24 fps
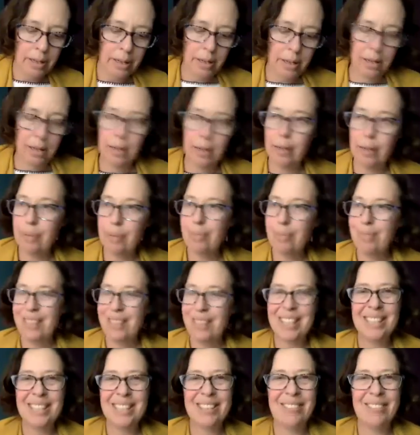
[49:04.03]

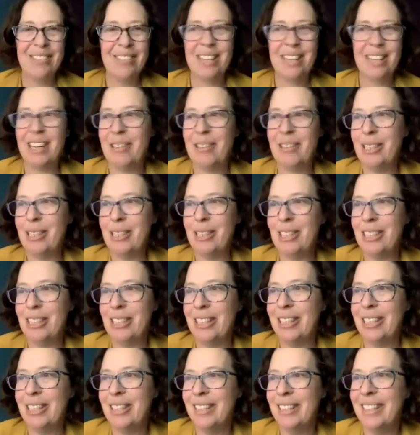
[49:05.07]
Thanks for that
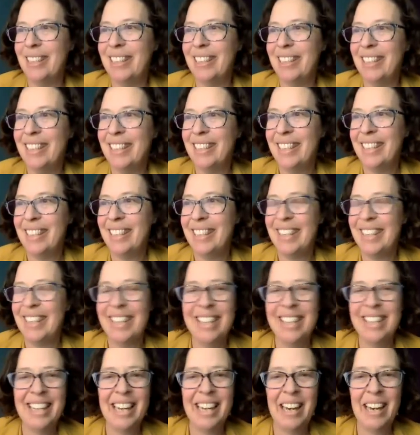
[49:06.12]
question.
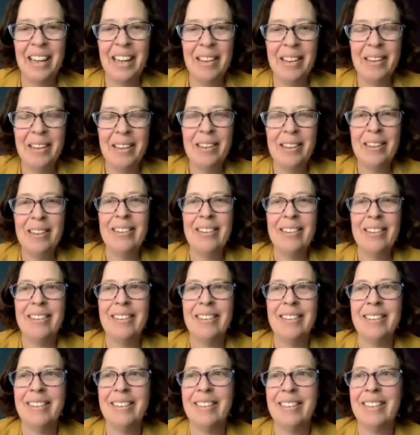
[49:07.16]
Any other
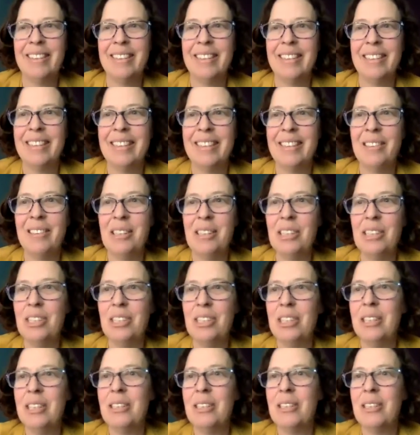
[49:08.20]

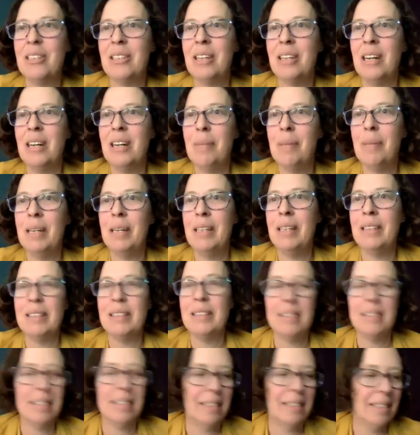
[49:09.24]
questions or
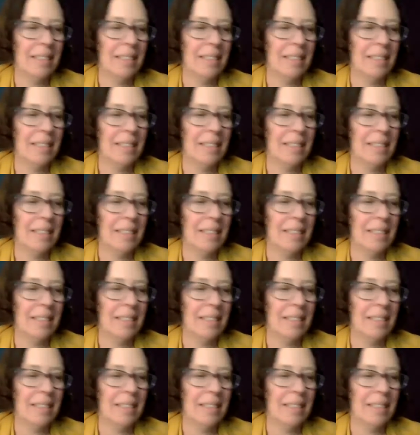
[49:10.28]
comments?